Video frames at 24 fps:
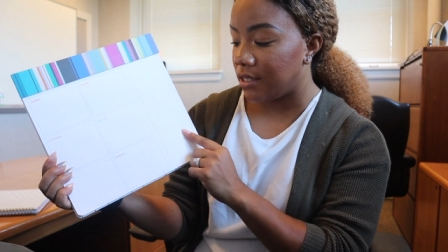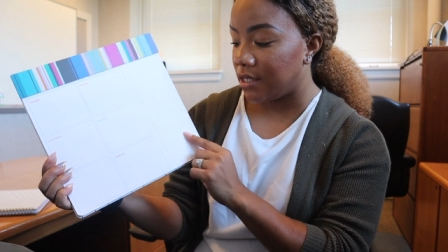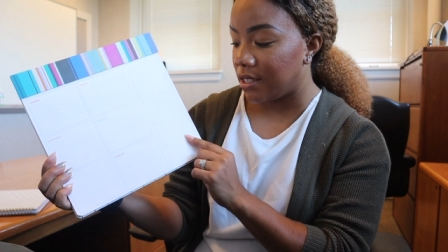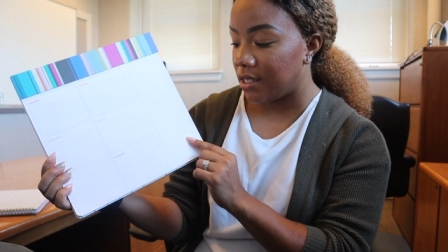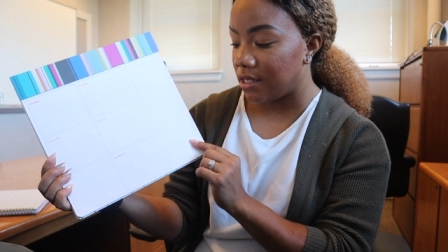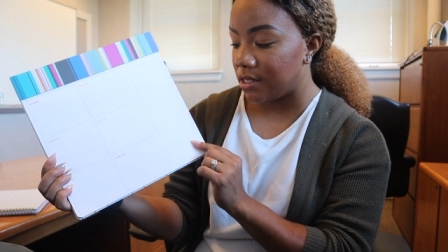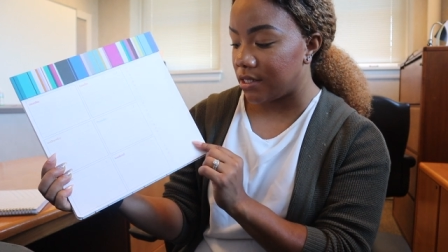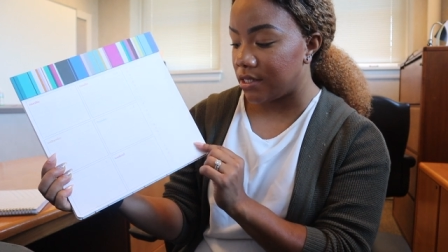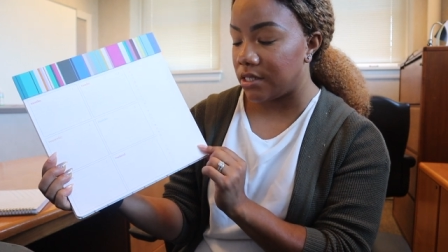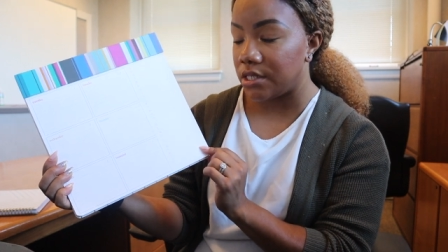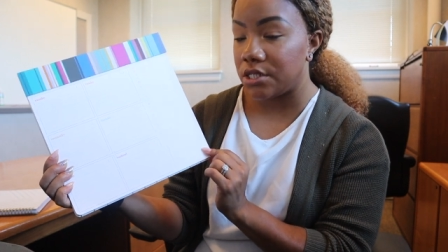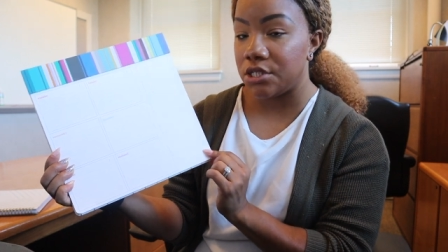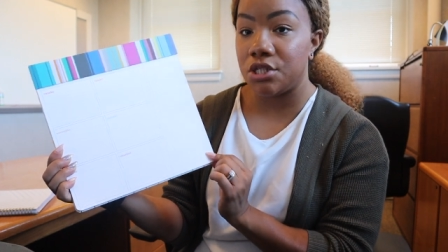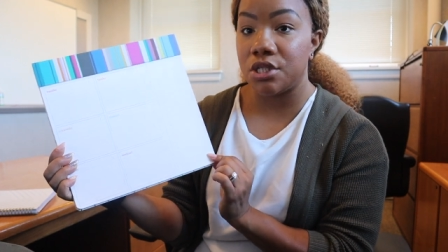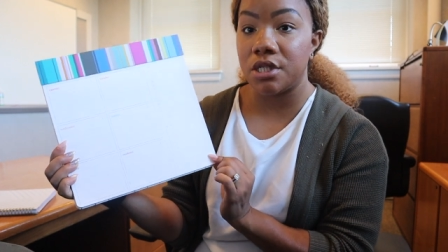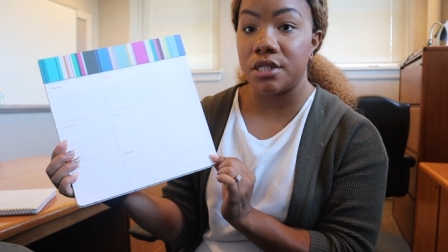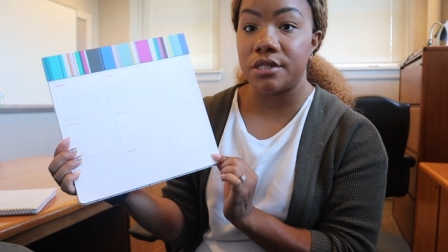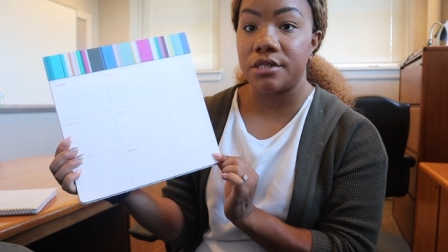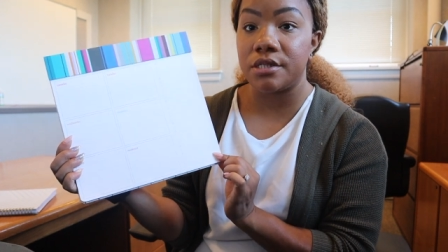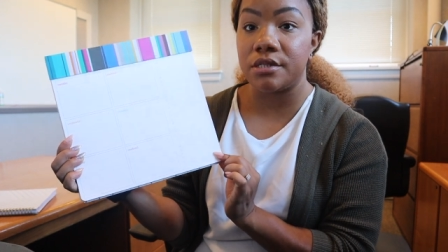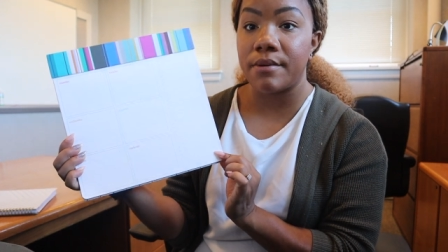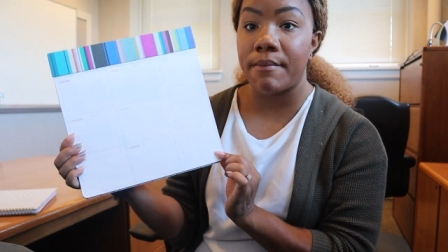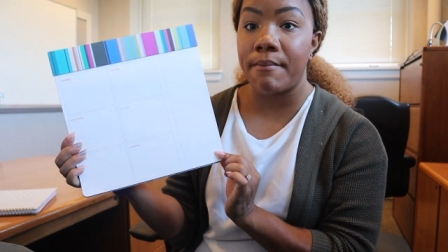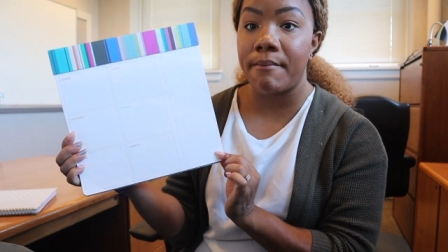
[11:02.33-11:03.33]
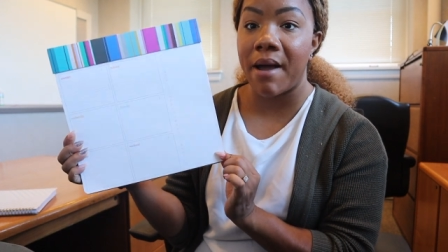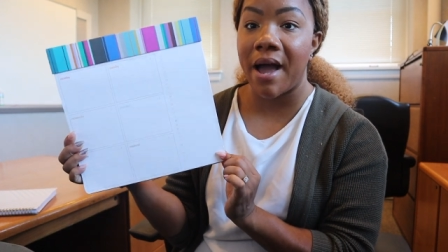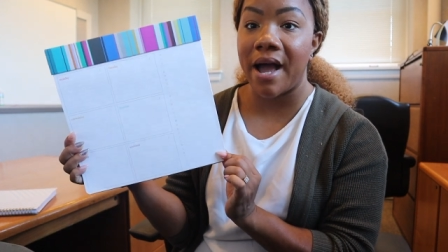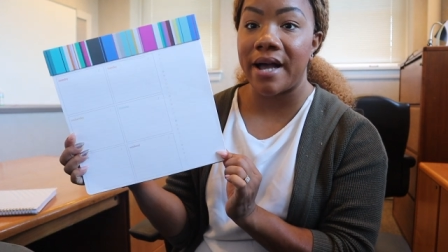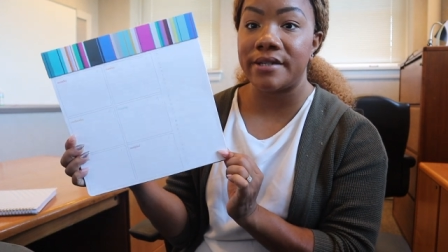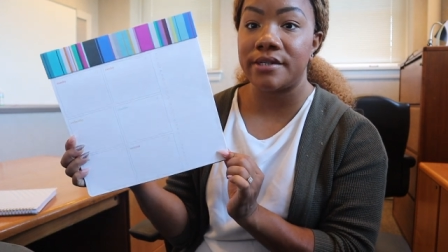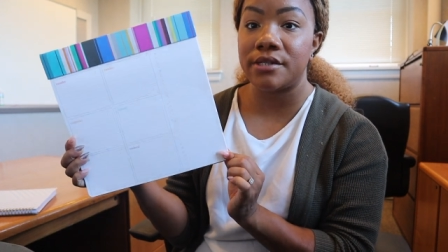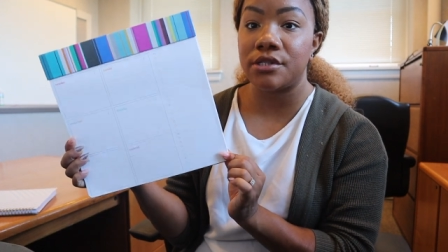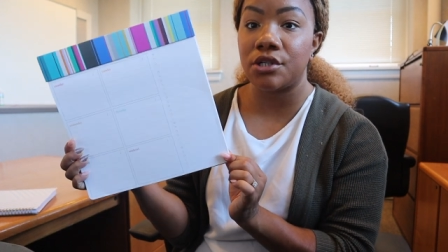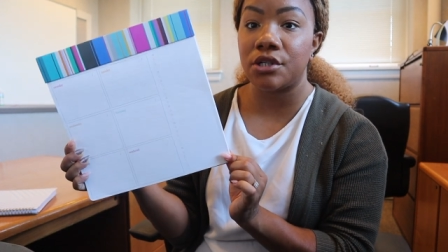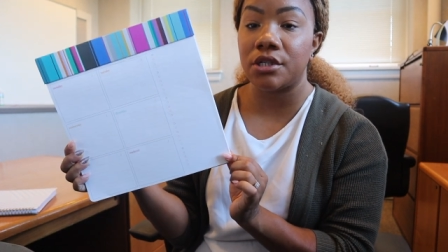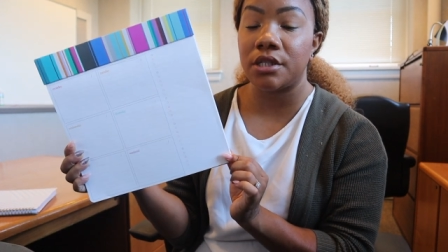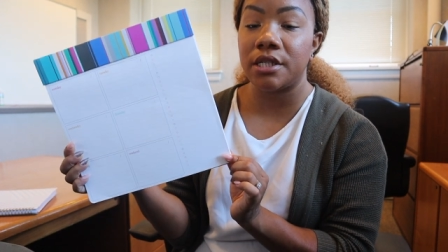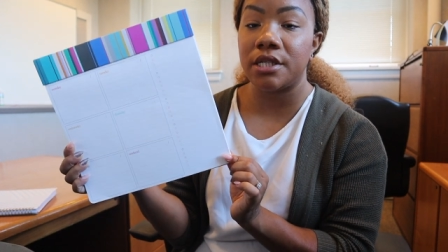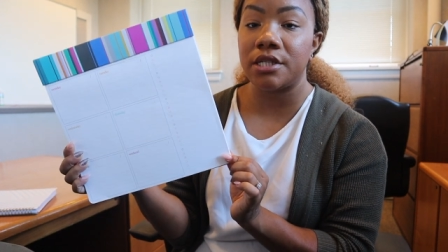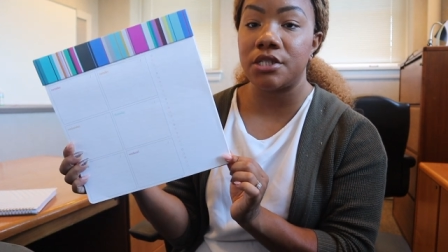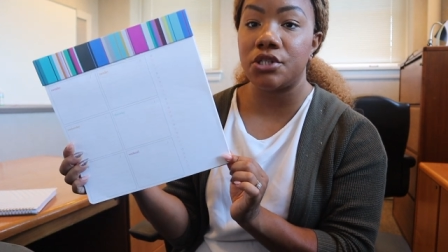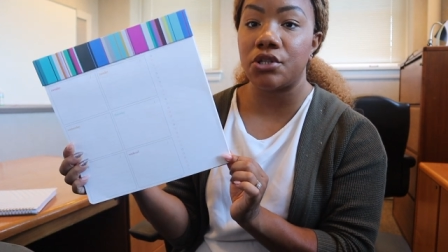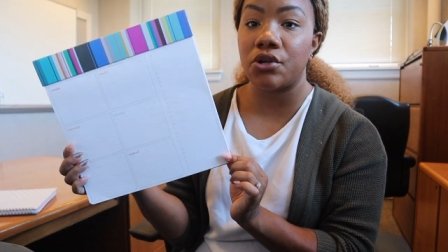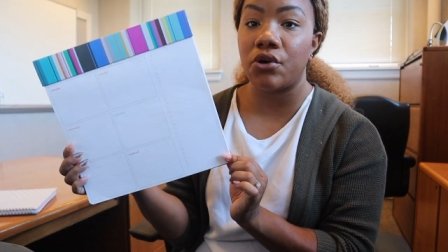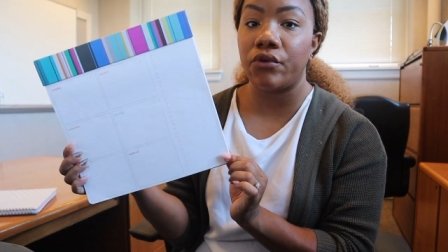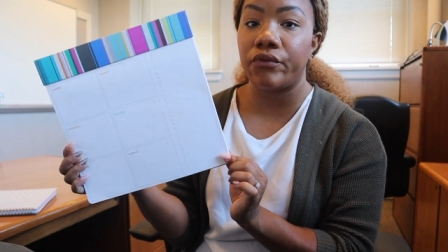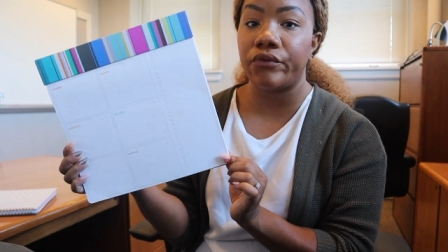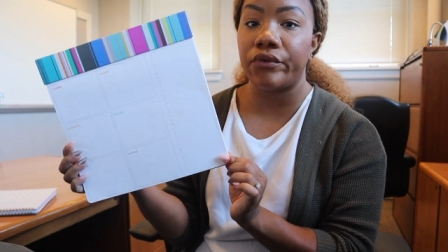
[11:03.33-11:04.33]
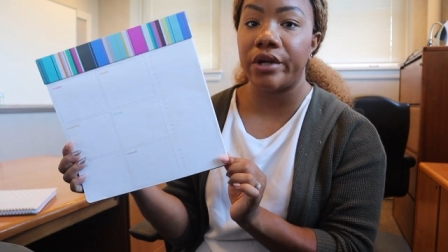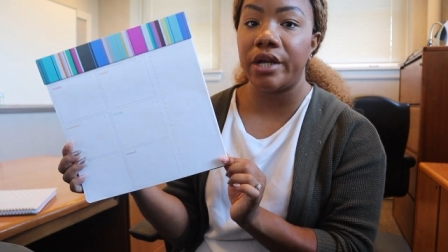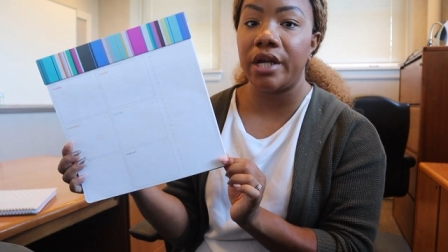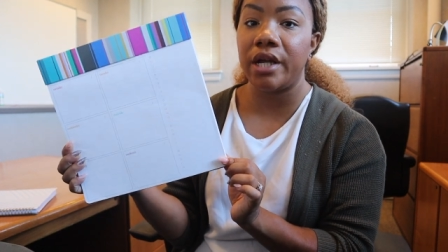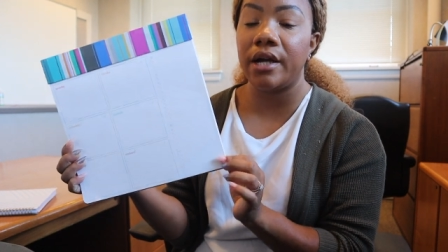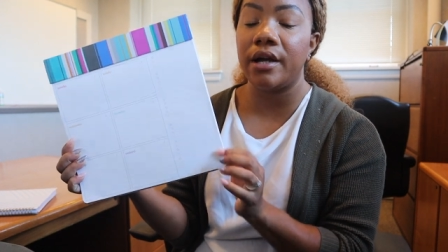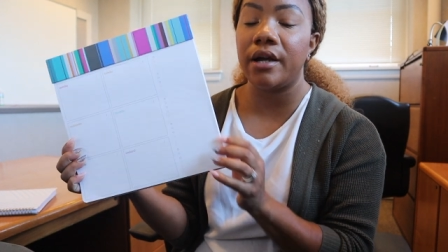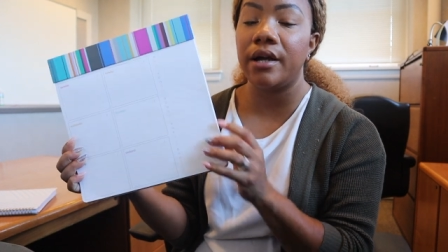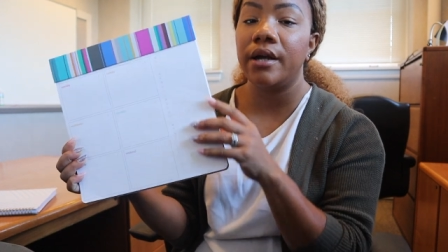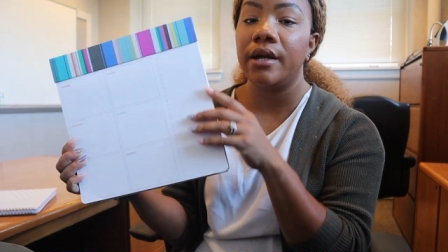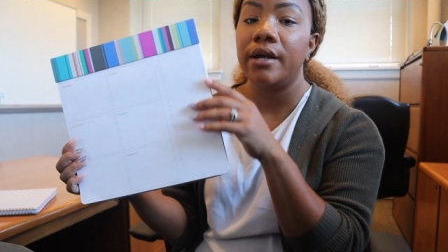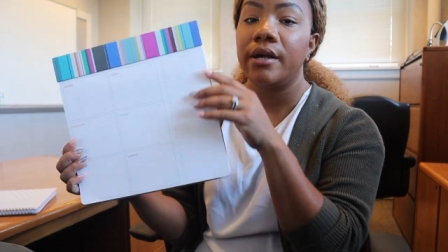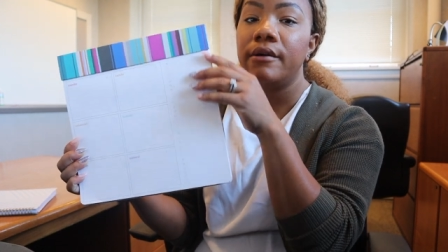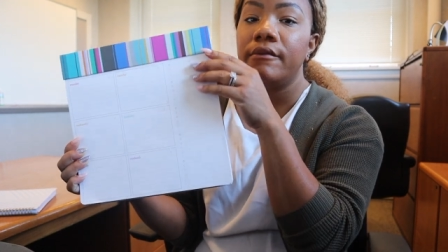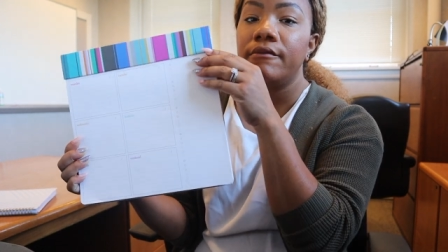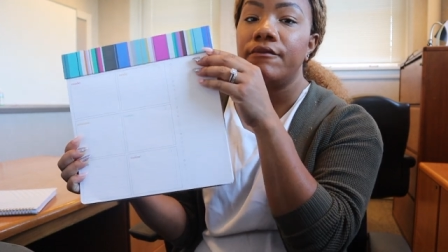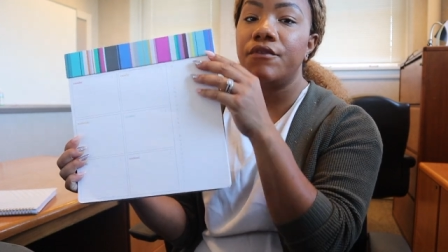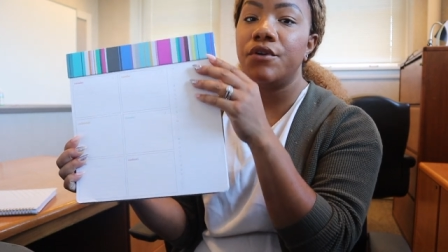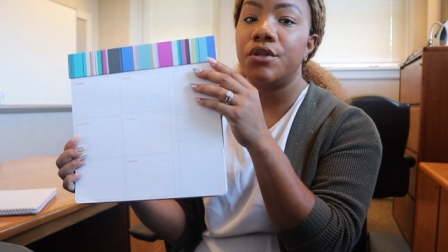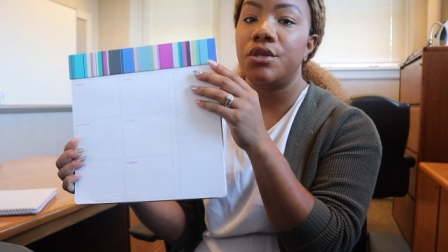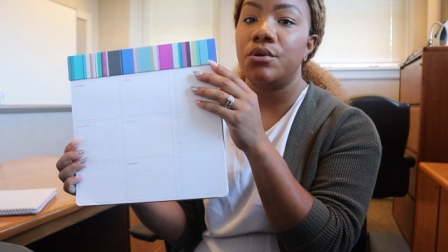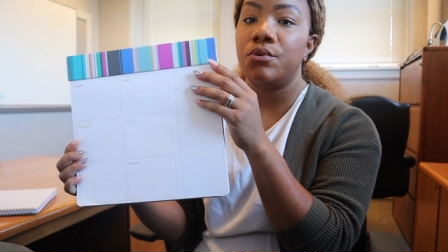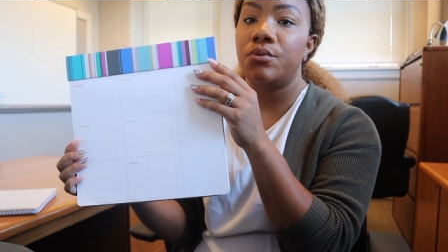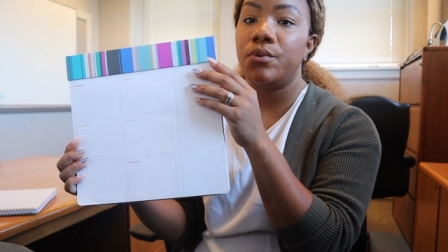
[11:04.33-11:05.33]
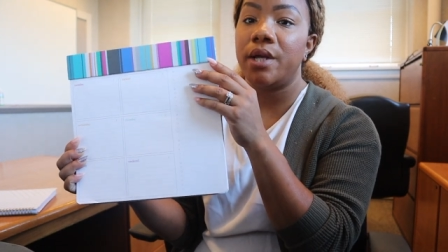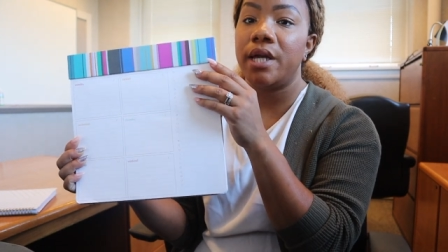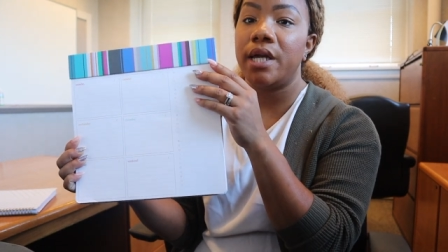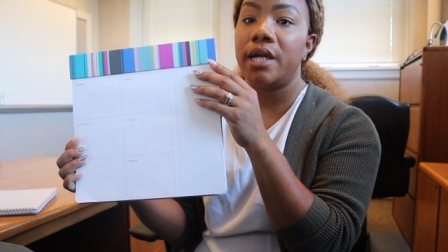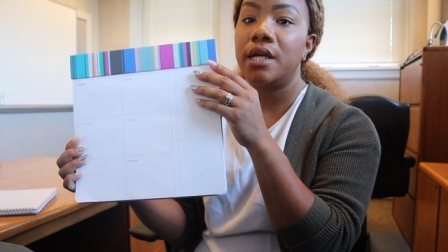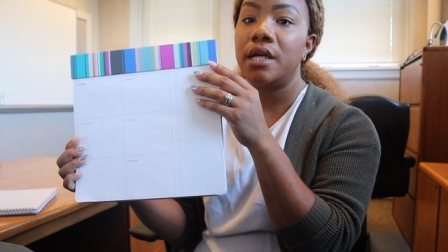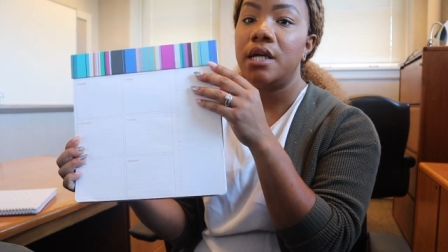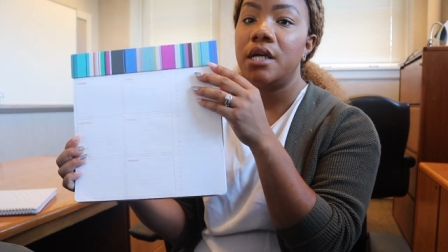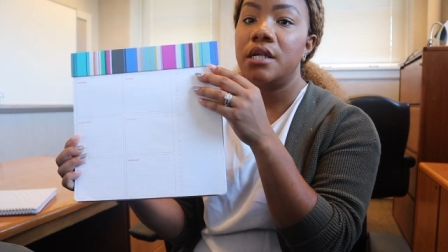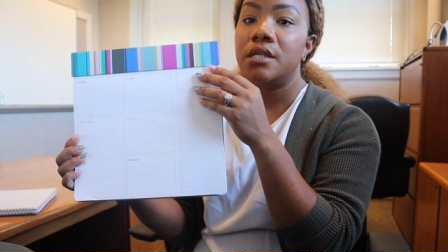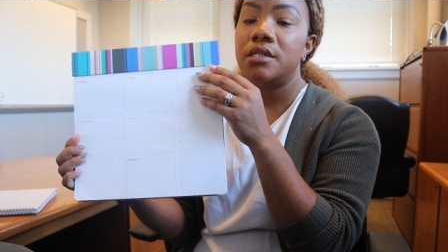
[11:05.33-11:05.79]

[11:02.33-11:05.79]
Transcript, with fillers: this just master list over here for the week.